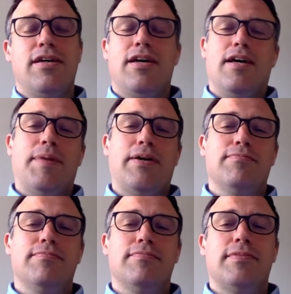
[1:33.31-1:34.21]

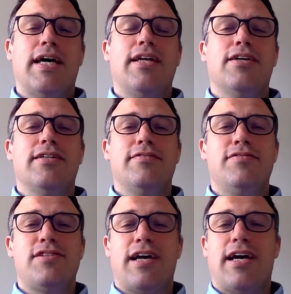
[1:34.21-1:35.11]
about their lives
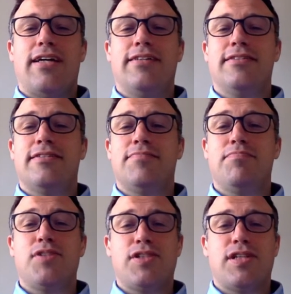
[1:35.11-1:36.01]
and
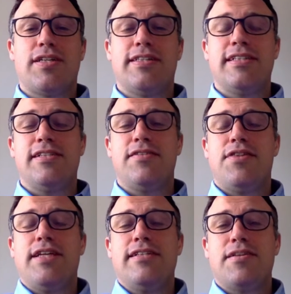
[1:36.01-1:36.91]
societies, the
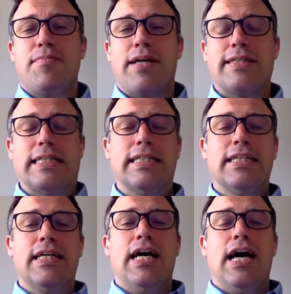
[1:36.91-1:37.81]
things that
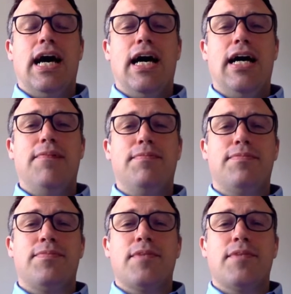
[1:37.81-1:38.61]
matter.